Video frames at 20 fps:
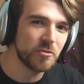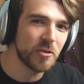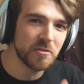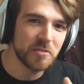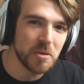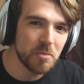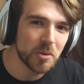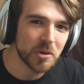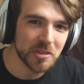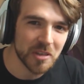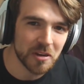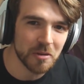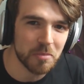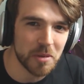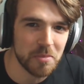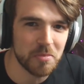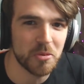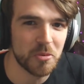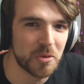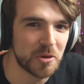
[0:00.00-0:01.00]
50% of
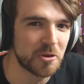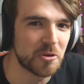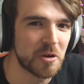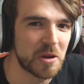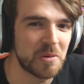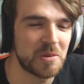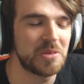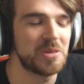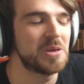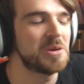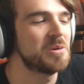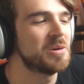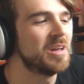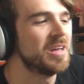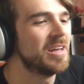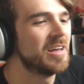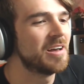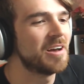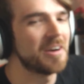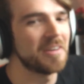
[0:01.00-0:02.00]
people would agree with you
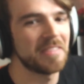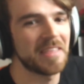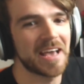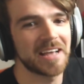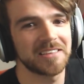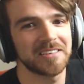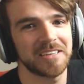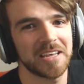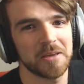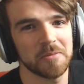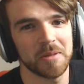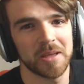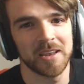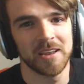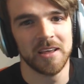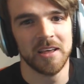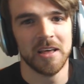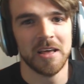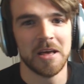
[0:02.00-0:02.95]
on that statement.